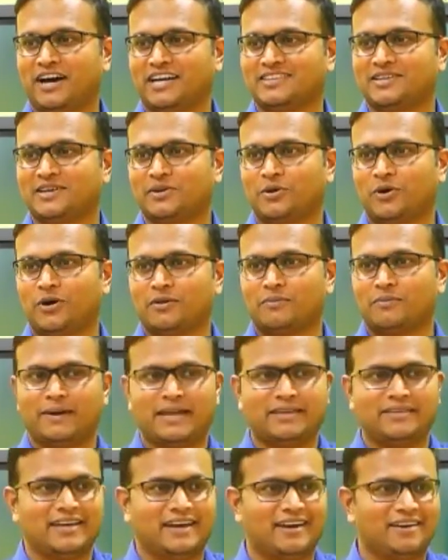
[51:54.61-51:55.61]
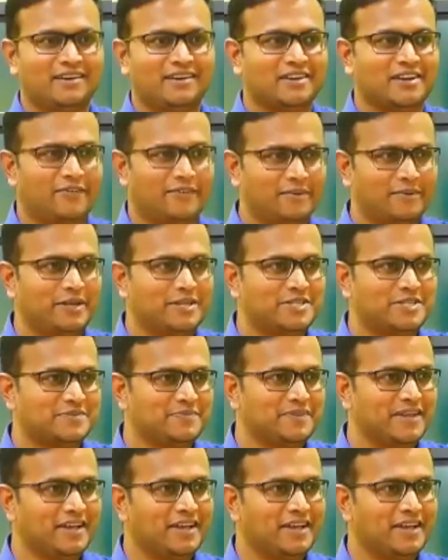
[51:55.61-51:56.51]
father or by the government.